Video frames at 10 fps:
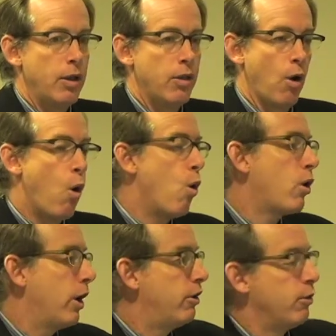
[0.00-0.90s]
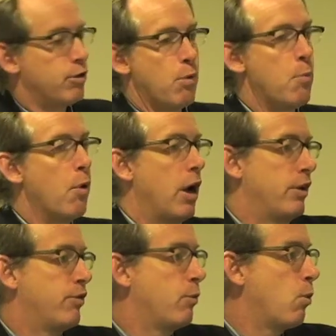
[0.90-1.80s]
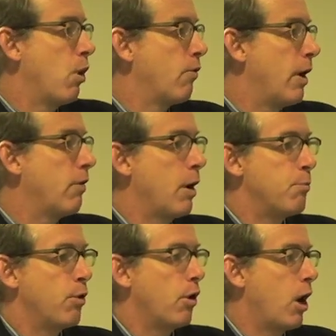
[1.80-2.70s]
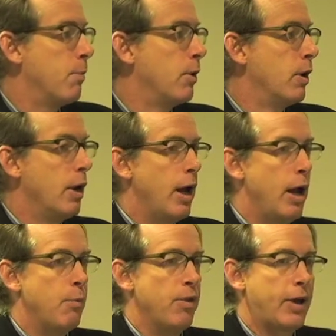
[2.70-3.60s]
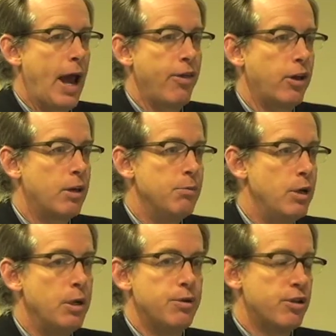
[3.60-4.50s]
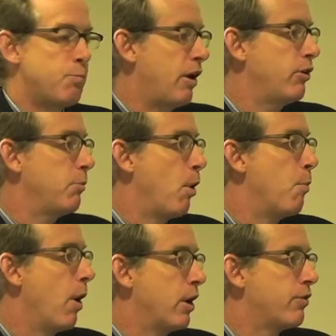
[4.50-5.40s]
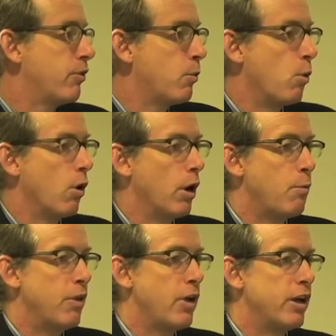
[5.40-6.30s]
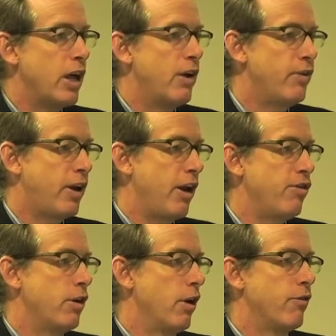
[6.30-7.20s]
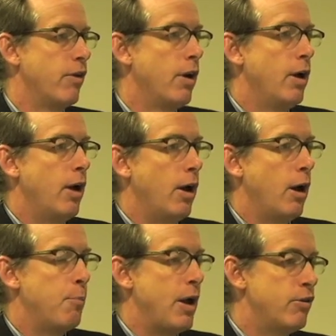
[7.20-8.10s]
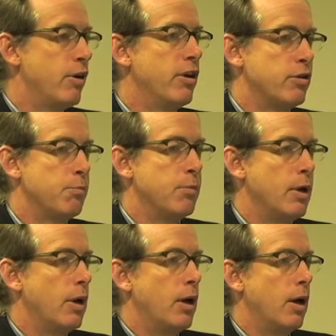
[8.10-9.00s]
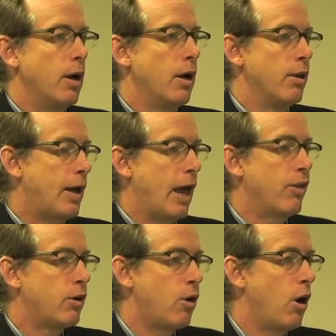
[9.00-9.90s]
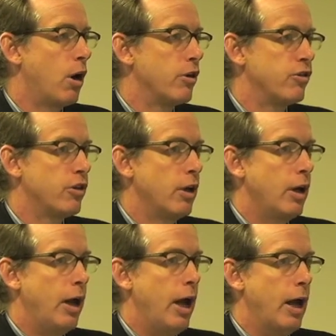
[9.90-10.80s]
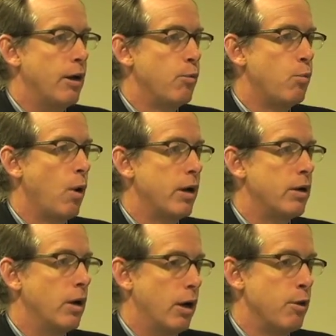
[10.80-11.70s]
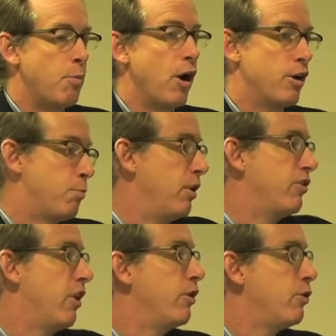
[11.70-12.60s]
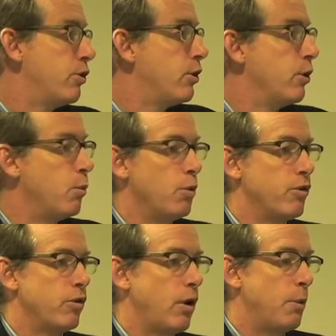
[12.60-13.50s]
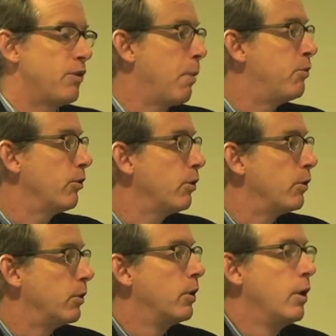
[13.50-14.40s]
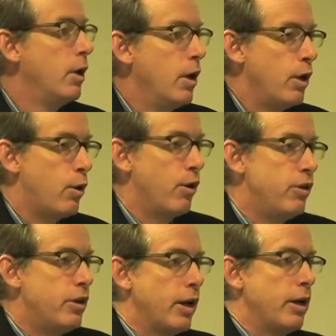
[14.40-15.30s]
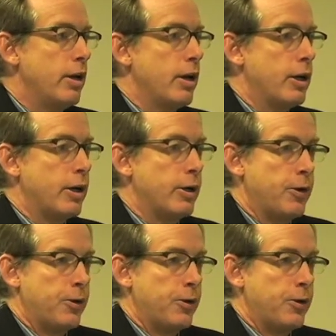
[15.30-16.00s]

the whole country was mobilized for war, right around Pearl Harbor and when the Catholic community was especially mobilized for war, and when the identification of uh, patriotism, uh, the Catholic cause, and what uh, the parish priest said you should do was it was absolute. Dorothy Day, uh,